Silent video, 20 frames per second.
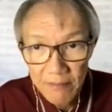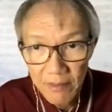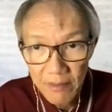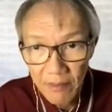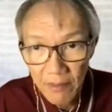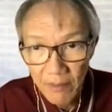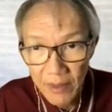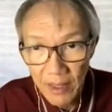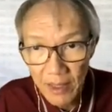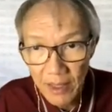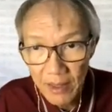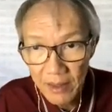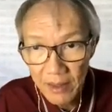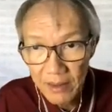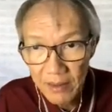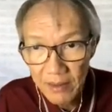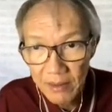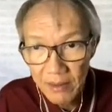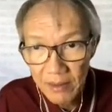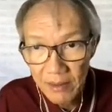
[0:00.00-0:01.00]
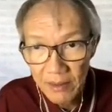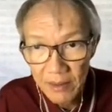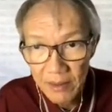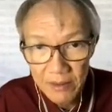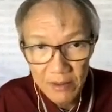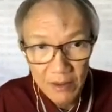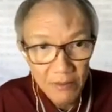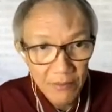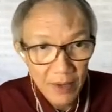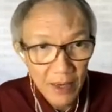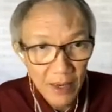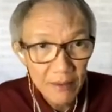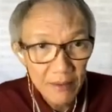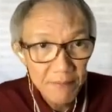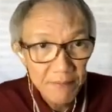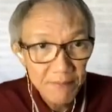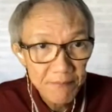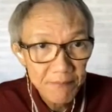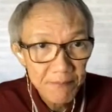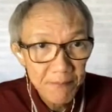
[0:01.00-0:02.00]
Okay, it's correct.
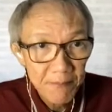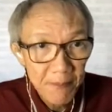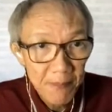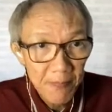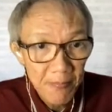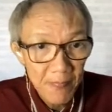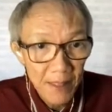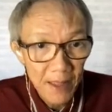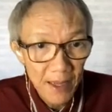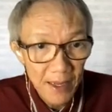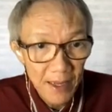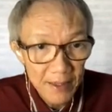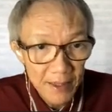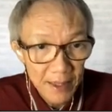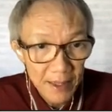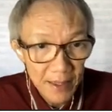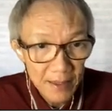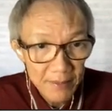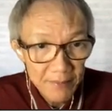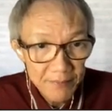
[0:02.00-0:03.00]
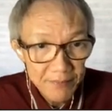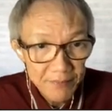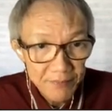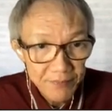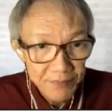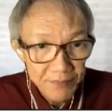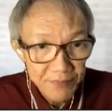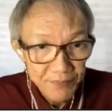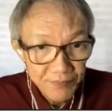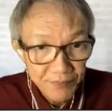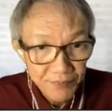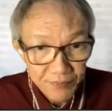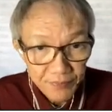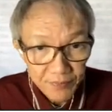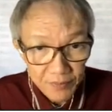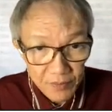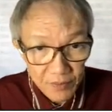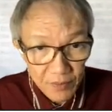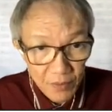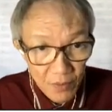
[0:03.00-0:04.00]
And then
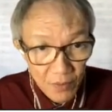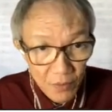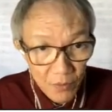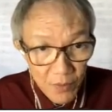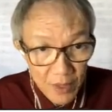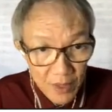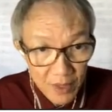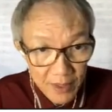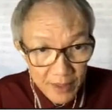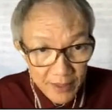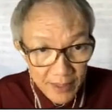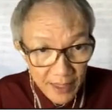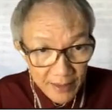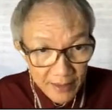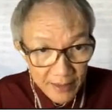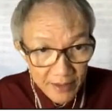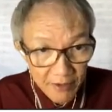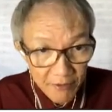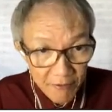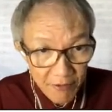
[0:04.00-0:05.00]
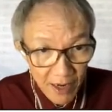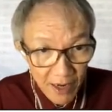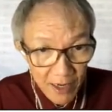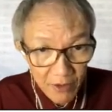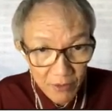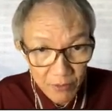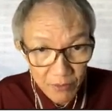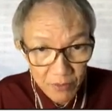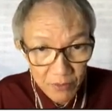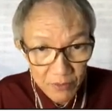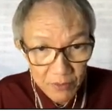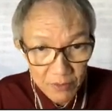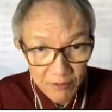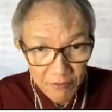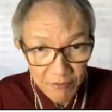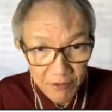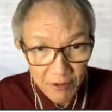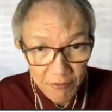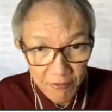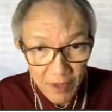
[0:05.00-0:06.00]
we get the value, the
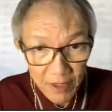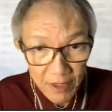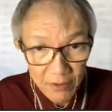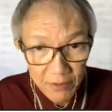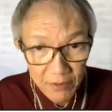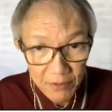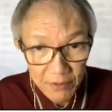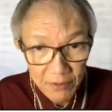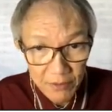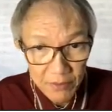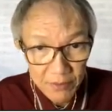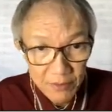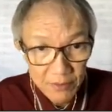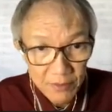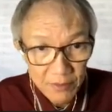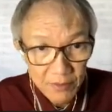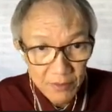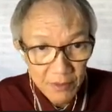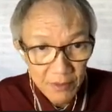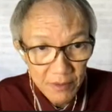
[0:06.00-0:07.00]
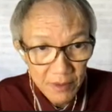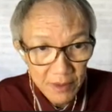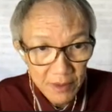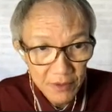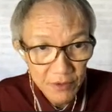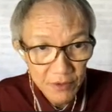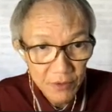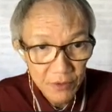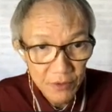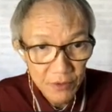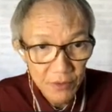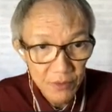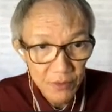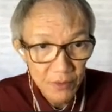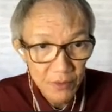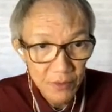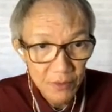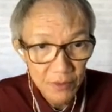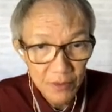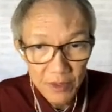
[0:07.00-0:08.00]
first value, into
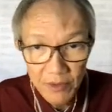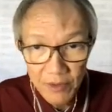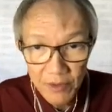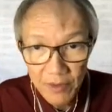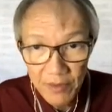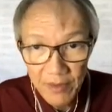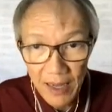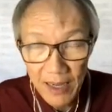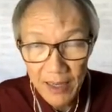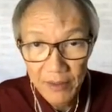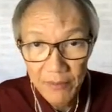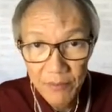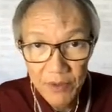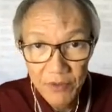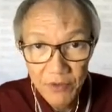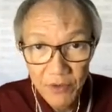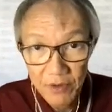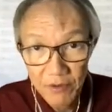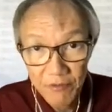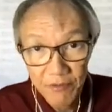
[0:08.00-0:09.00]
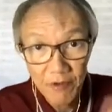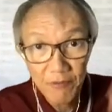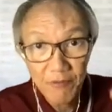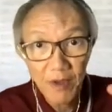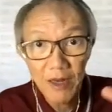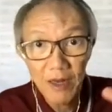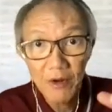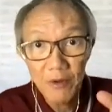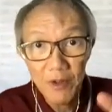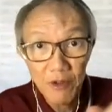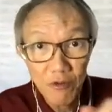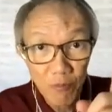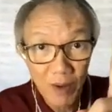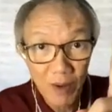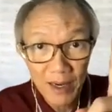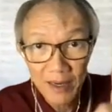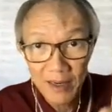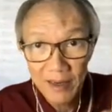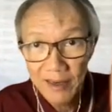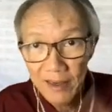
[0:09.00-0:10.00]
register 9, which the first value is
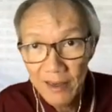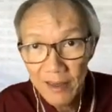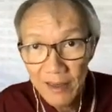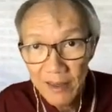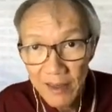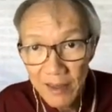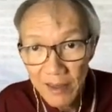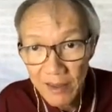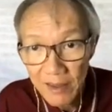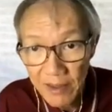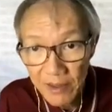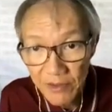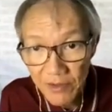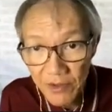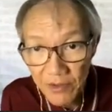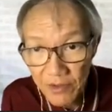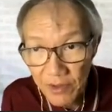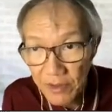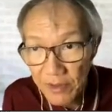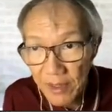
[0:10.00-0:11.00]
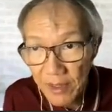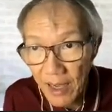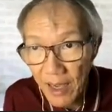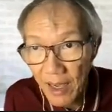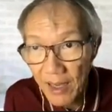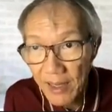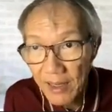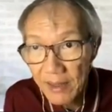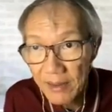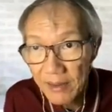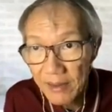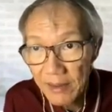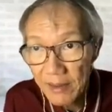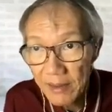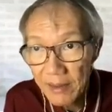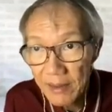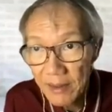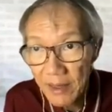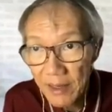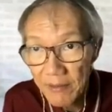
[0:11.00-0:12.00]
1. Register 9,
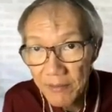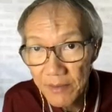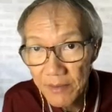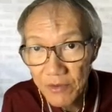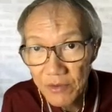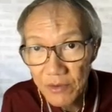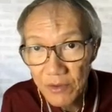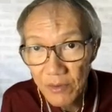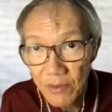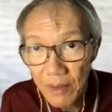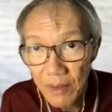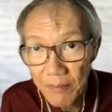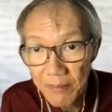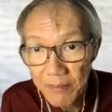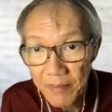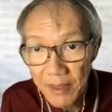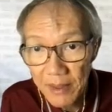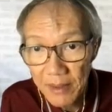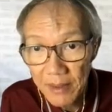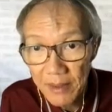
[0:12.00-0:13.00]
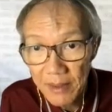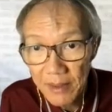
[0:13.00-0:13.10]
let me scroll up a bit.